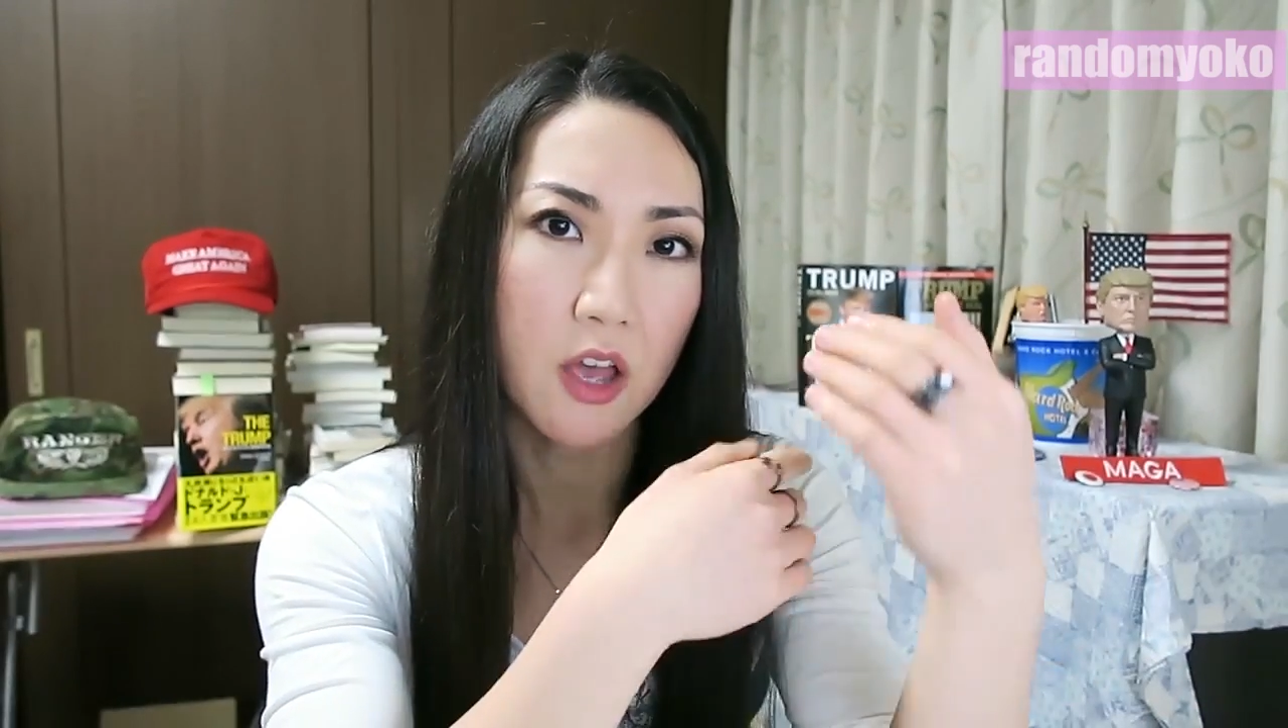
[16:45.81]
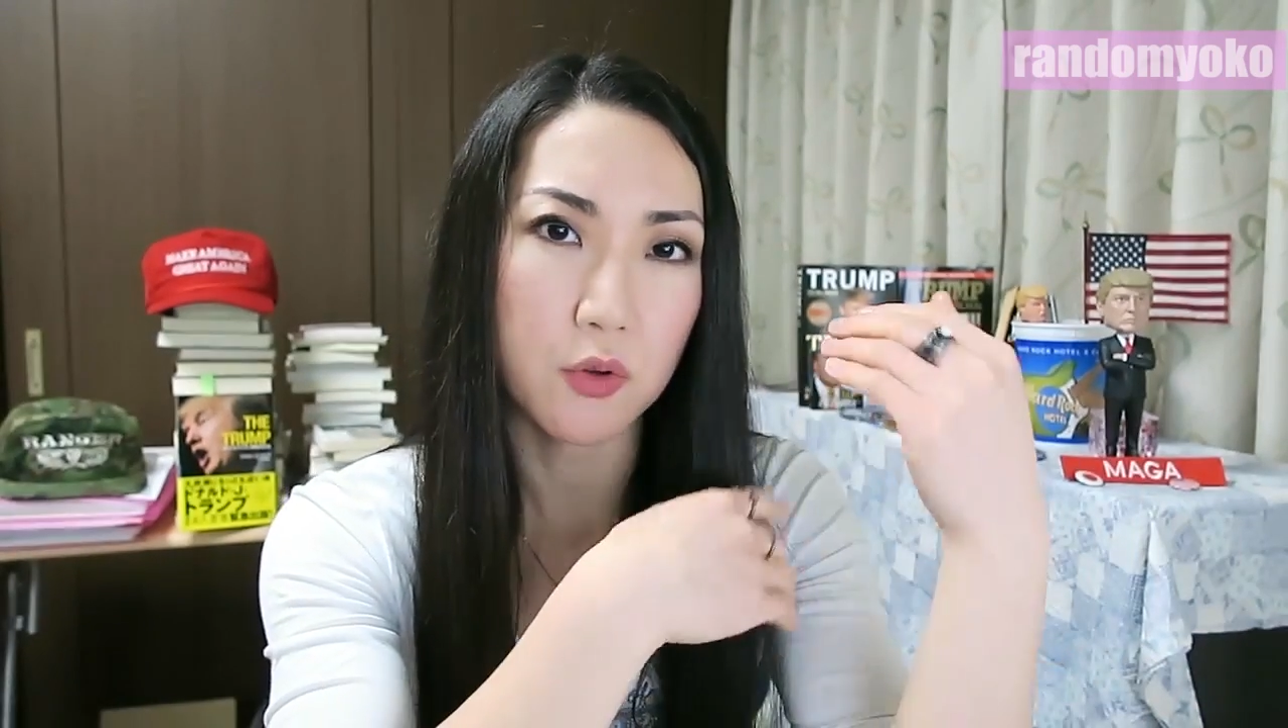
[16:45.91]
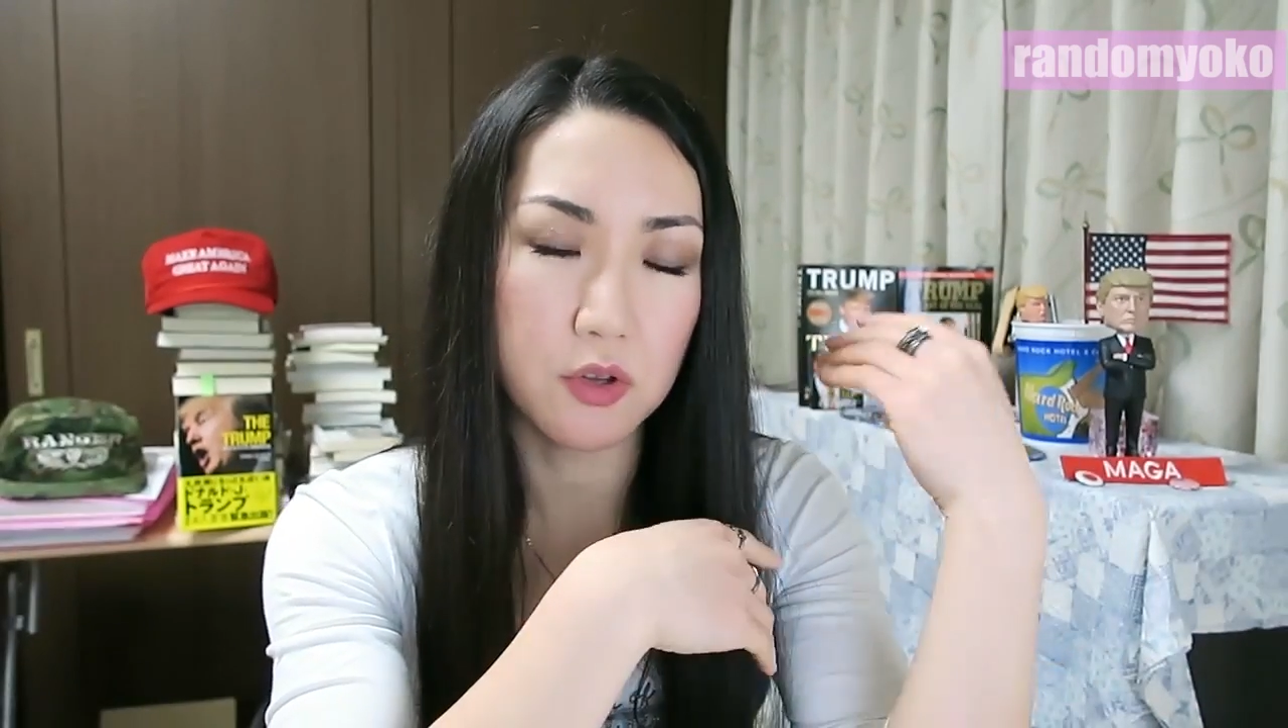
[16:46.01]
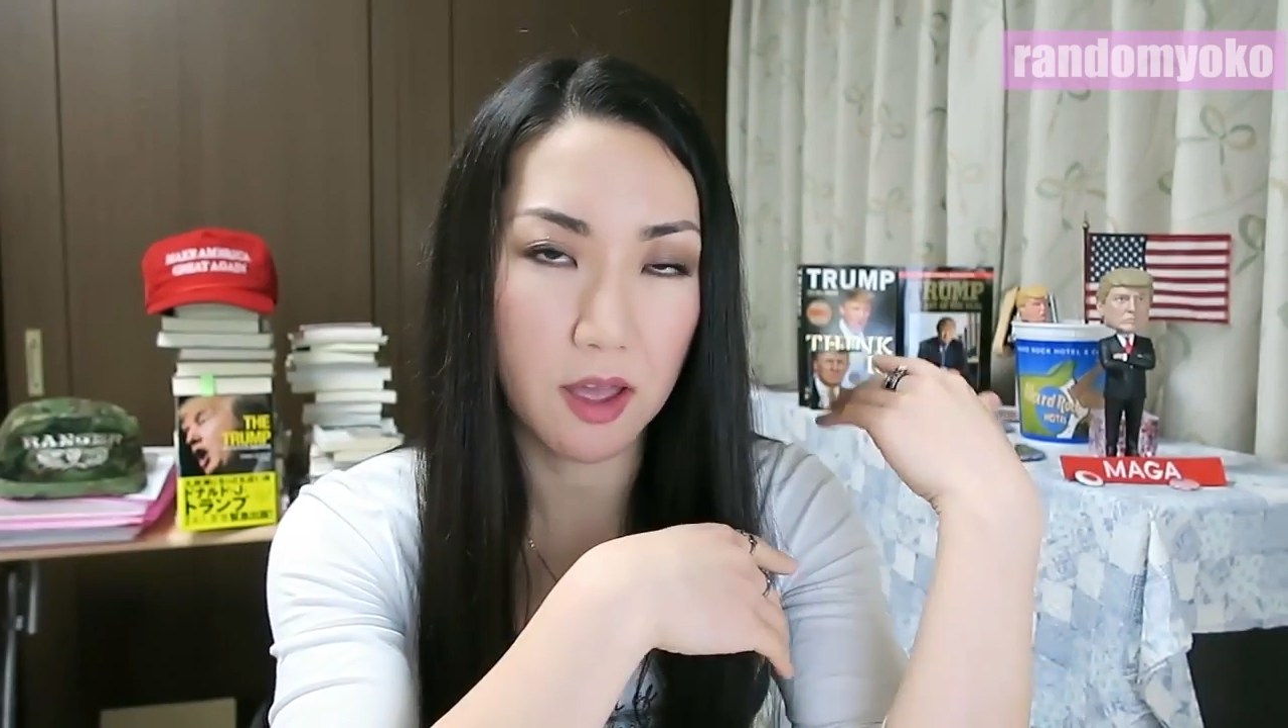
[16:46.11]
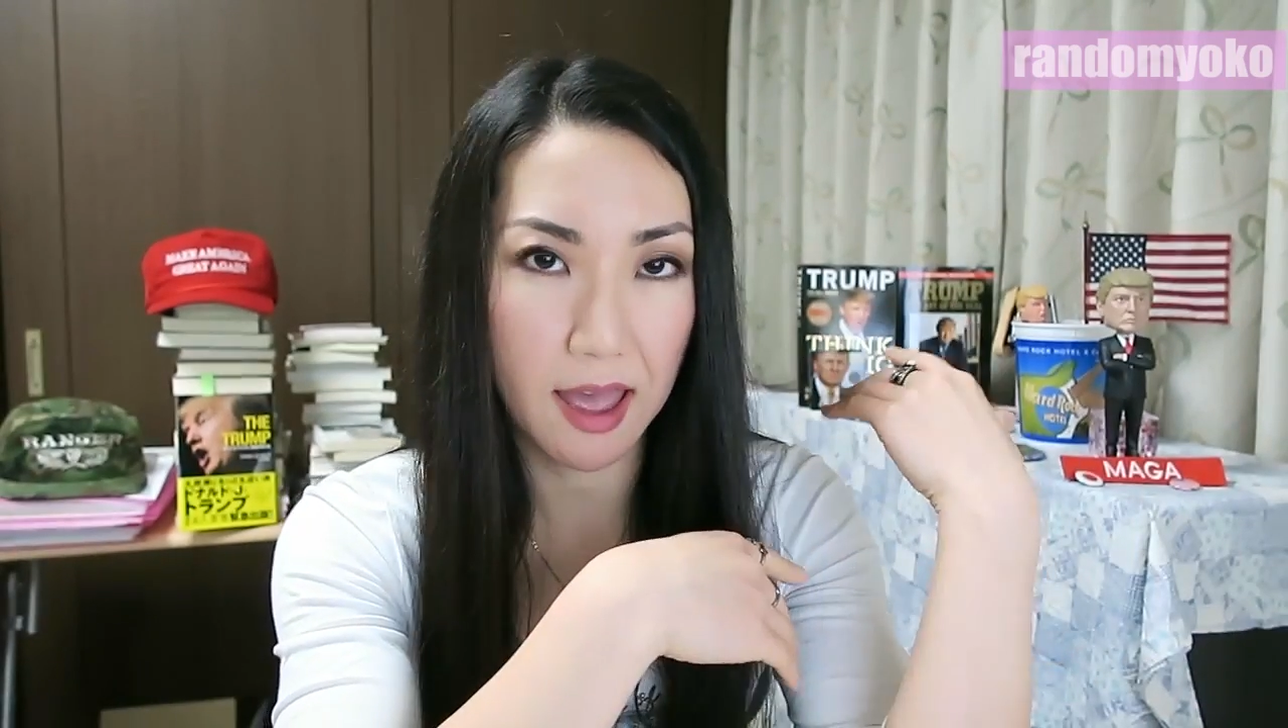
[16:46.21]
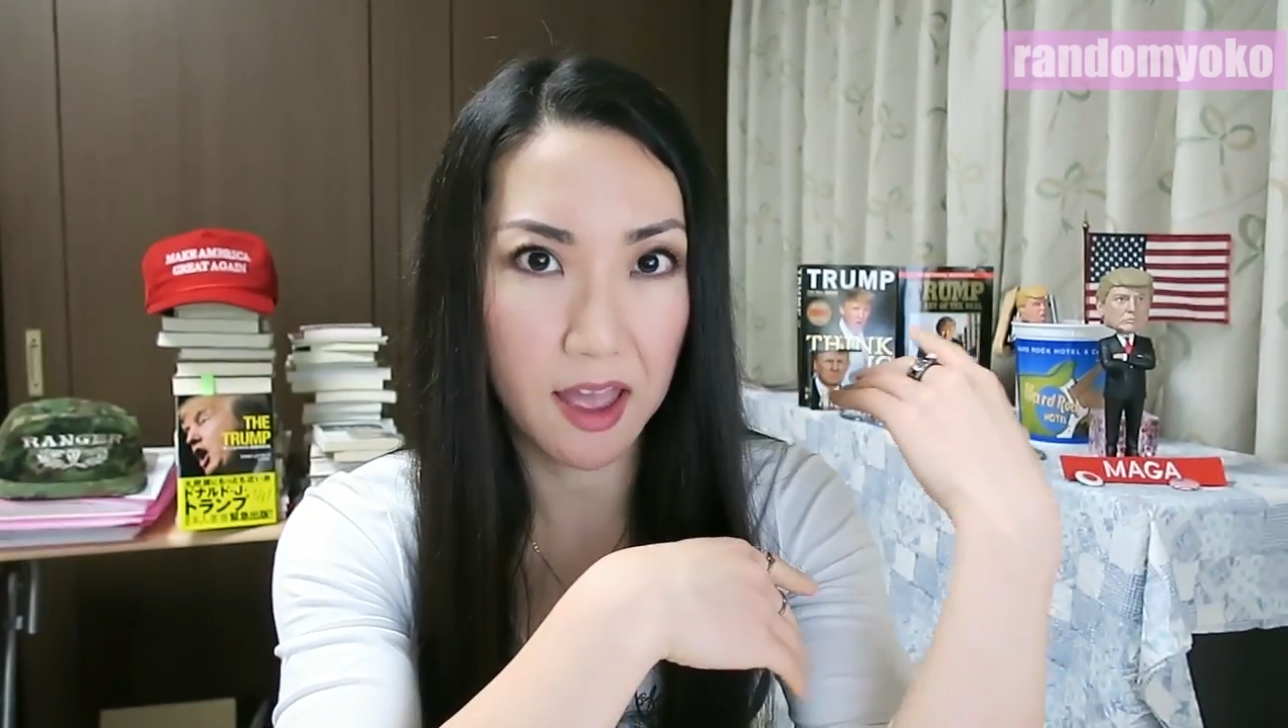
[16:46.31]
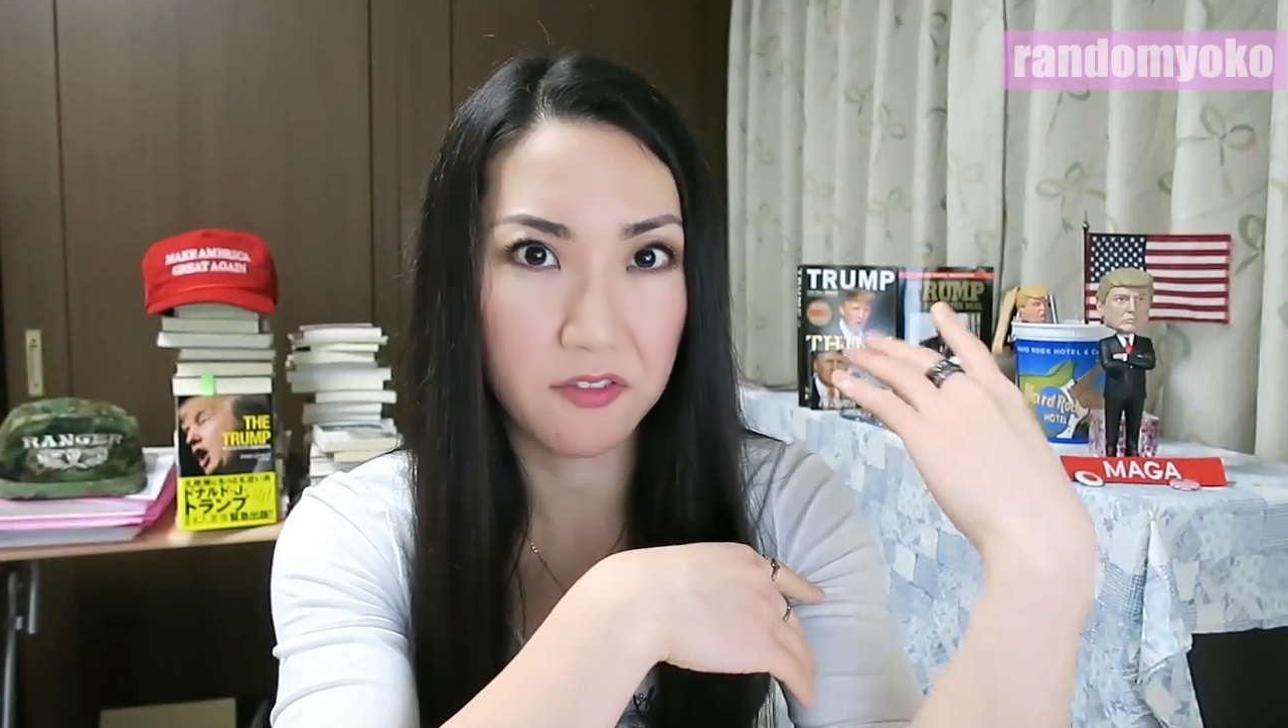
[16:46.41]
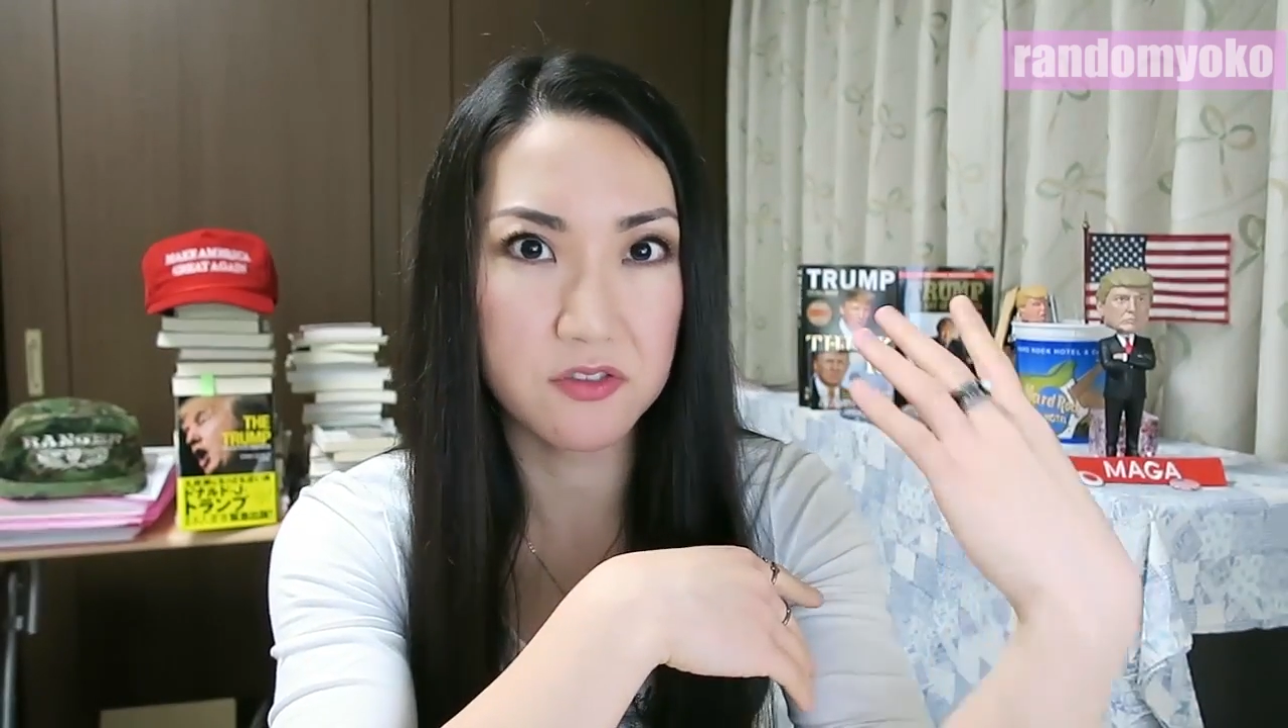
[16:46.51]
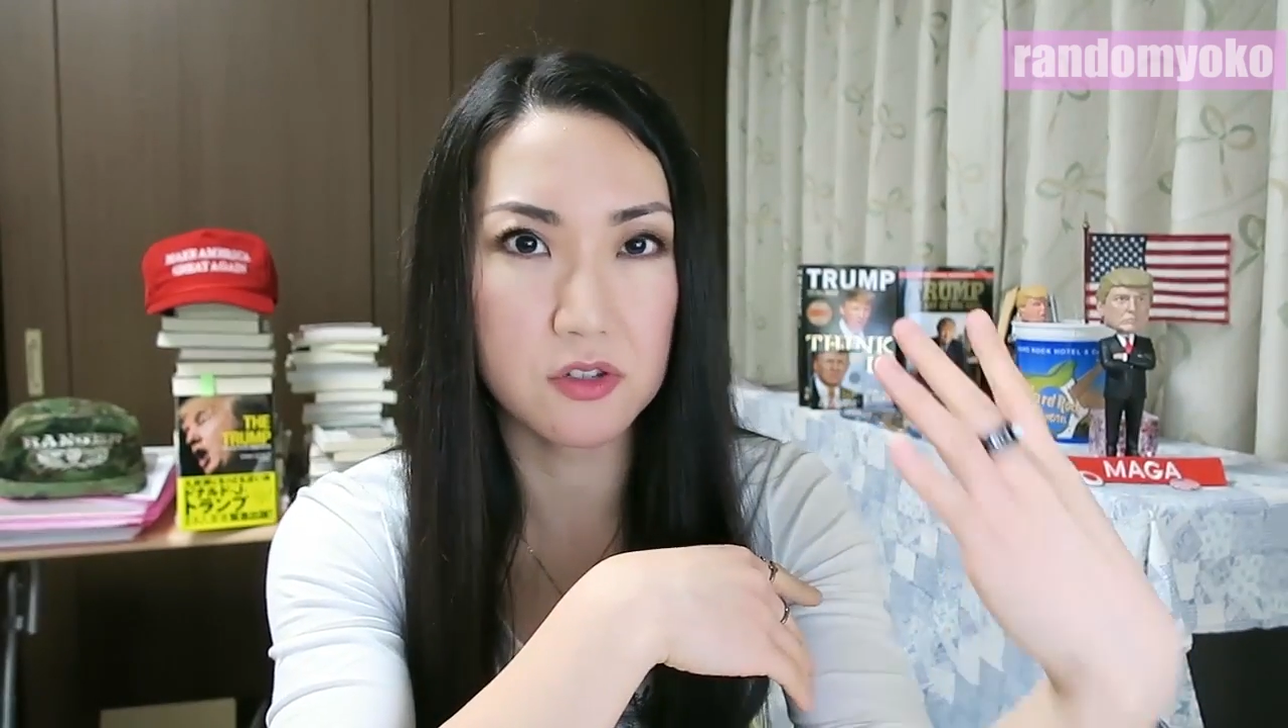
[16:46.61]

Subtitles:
who have